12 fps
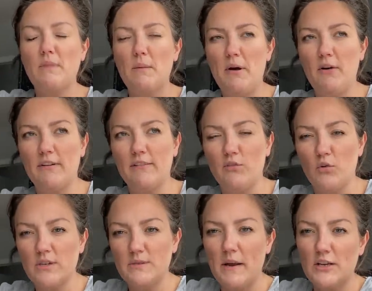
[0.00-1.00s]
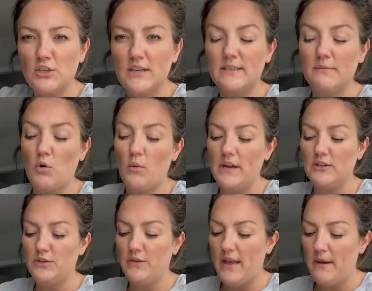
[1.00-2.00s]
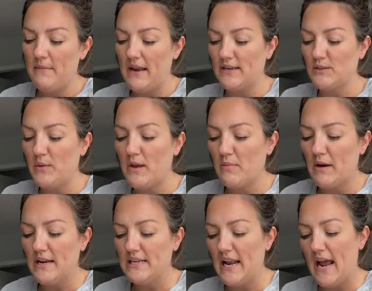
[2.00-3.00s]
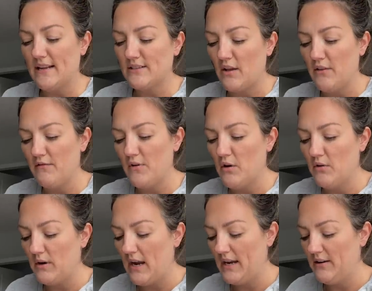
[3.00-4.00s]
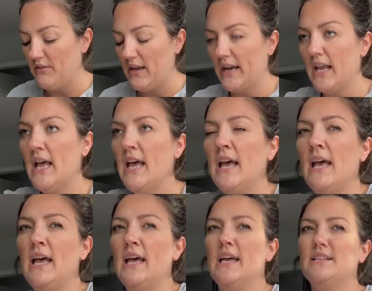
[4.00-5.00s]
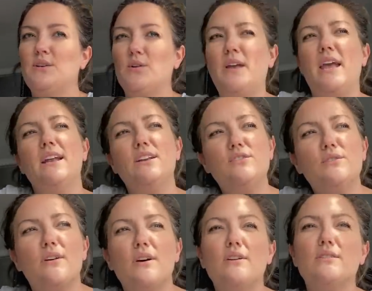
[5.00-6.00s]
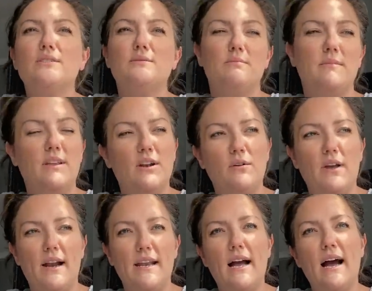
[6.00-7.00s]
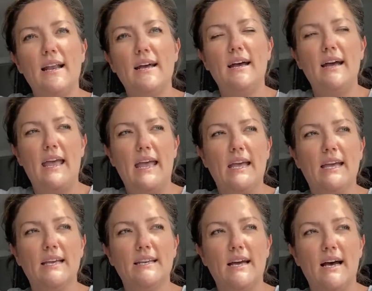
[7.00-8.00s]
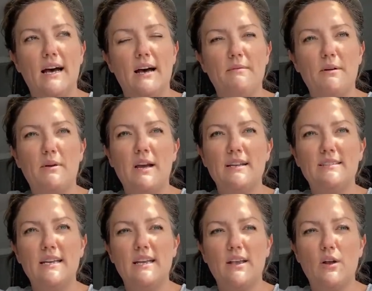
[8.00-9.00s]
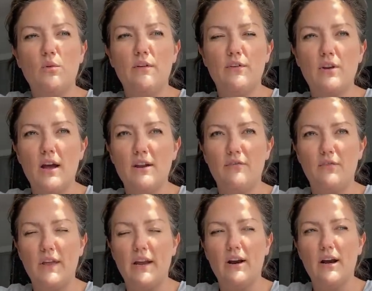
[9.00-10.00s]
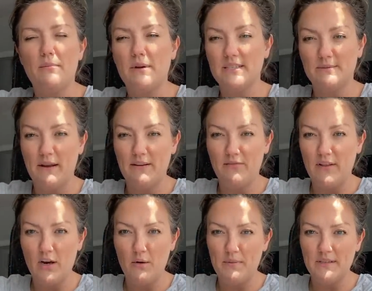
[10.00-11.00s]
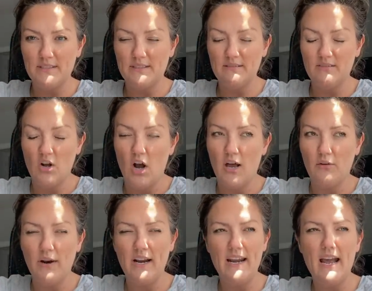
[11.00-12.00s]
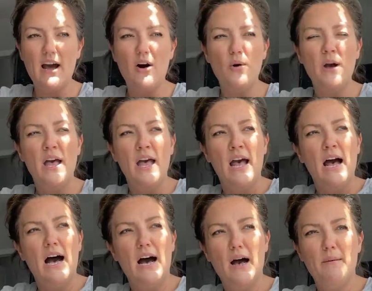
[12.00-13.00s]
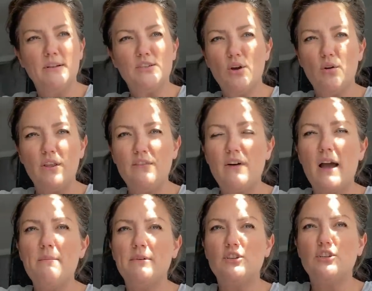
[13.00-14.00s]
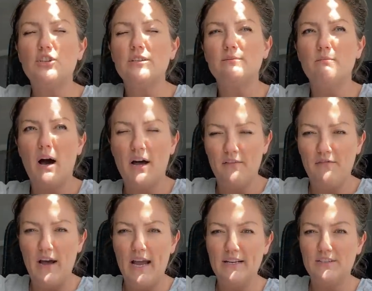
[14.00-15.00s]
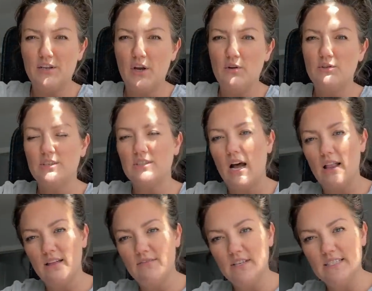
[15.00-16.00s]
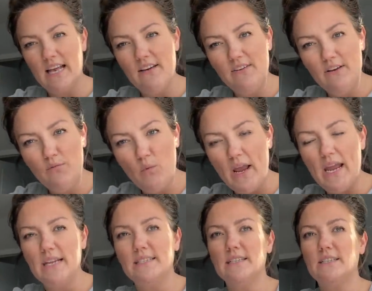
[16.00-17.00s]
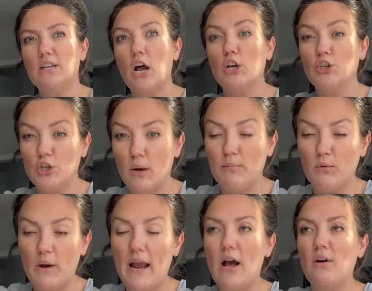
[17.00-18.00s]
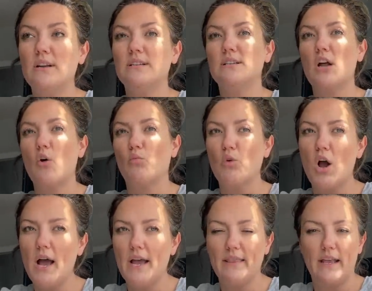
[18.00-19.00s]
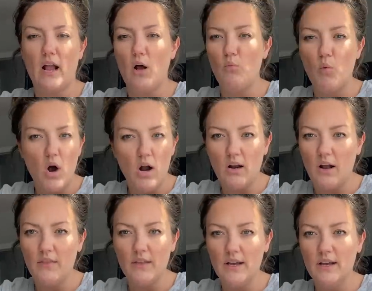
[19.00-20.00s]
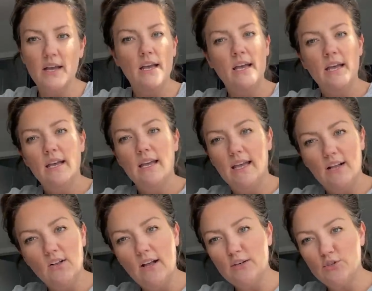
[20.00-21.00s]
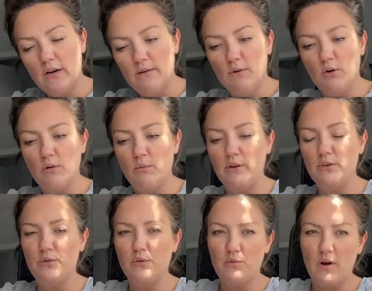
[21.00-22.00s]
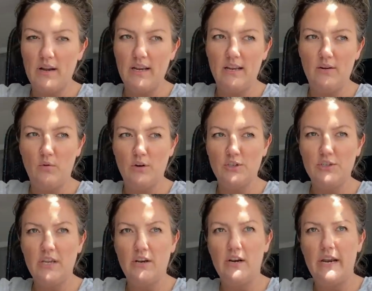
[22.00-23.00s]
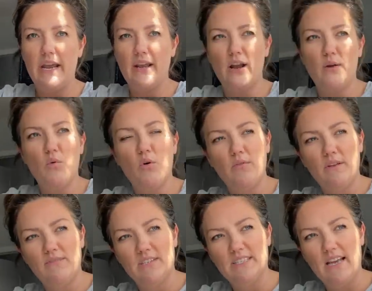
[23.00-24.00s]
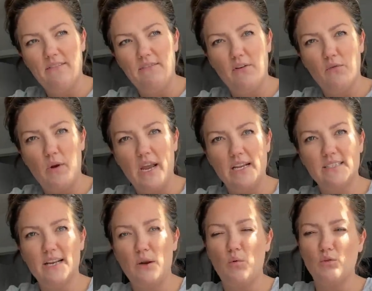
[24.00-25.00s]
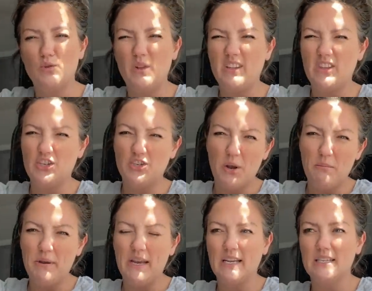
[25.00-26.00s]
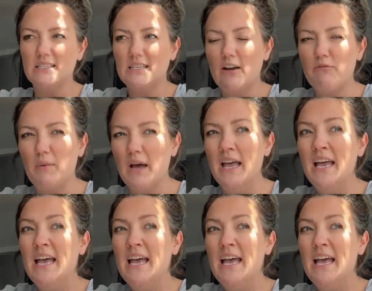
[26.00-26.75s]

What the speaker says: pelvic floor specialist. I'm going to them next week, but I did ask on the phone kind of like, is it okay to do those, you know, yada, yada. And they were kind of saying like, well, if you're not in a flare up, because my flare up is gone right now, it's totally fine, but to just modify. So just not lift as heavy of weights and to not jump around and to not run. Like I'll walk on the incline treadmill when we do the running in Orange Theory and I won't lift as heavy of weights and I won't do like the jumping and stuff, but